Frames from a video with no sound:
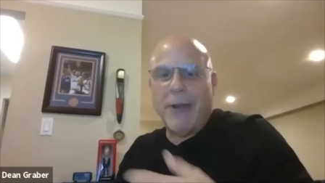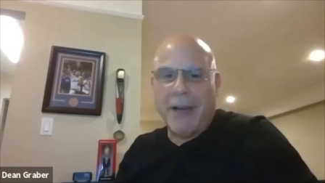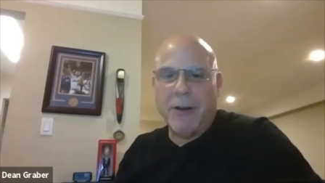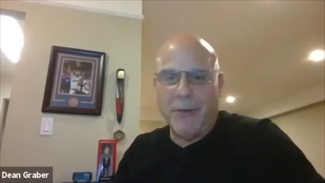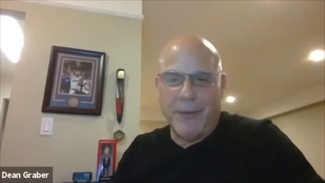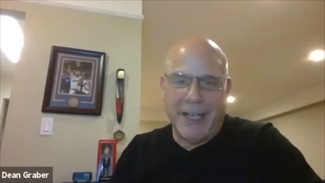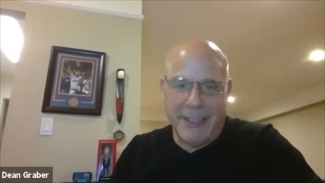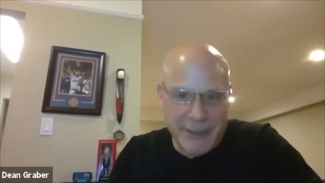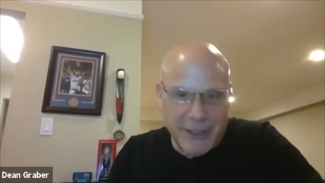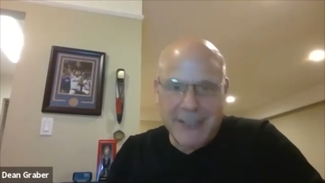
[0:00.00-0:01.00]
pre-COVID
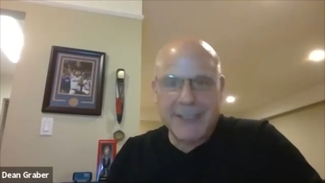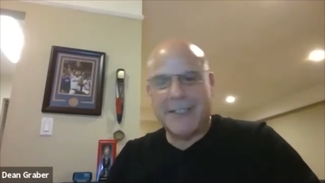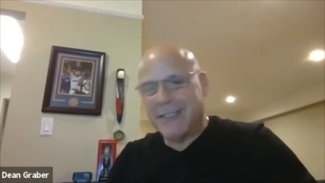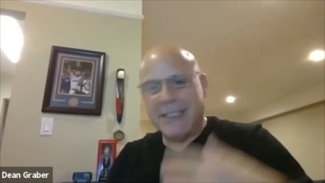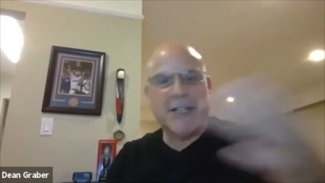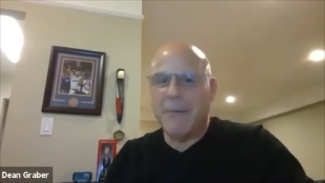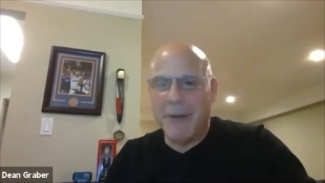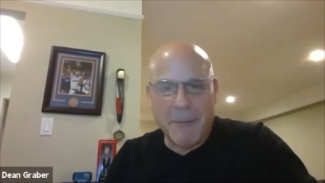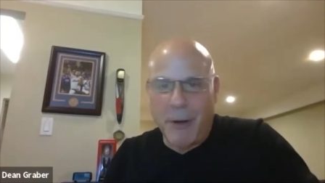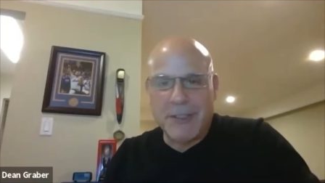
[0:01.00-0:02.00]
then, just because there's going to
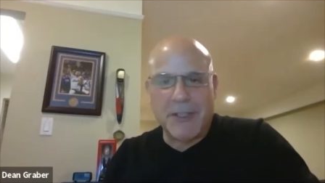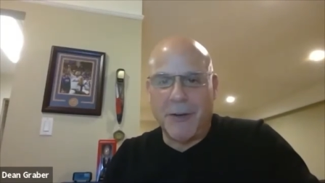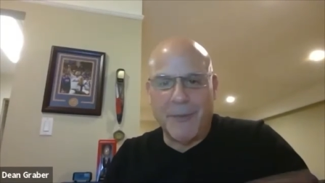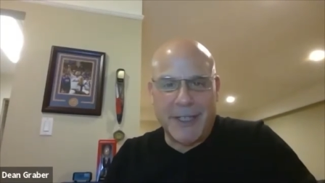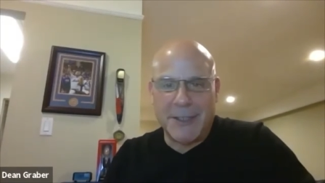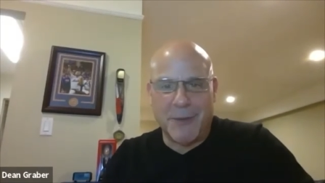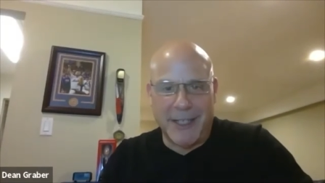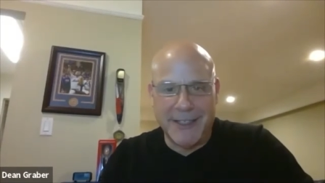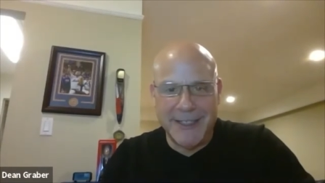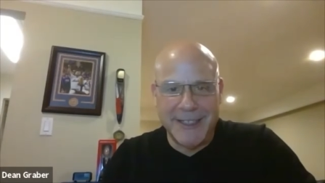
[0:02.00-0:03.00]
be a post-COVID as
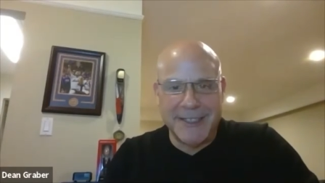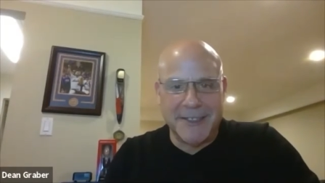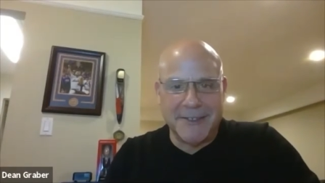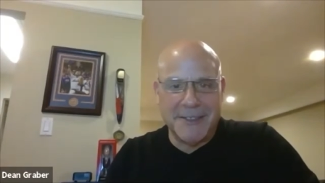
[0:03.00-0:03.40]
well. So.